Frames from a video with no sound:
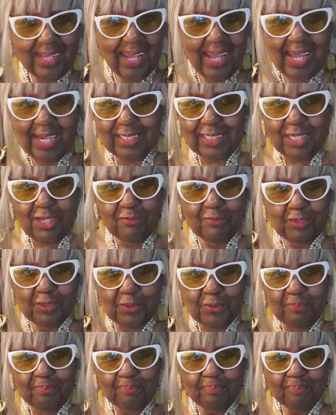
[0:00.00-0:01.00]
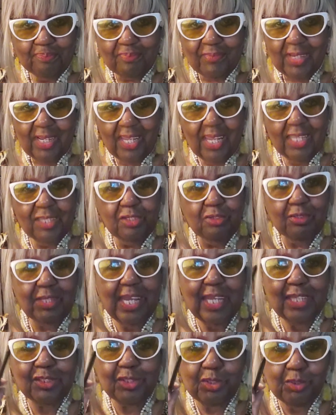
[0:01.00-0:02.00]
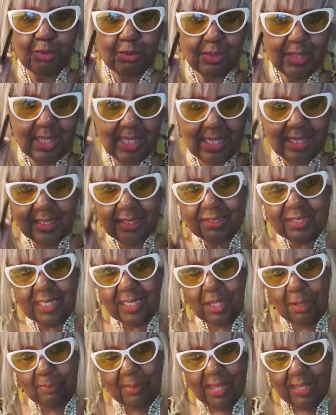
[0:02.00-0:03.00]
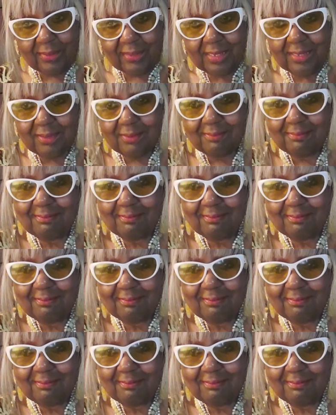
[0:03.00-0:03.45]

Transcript: I love you, and you can't do anything about it.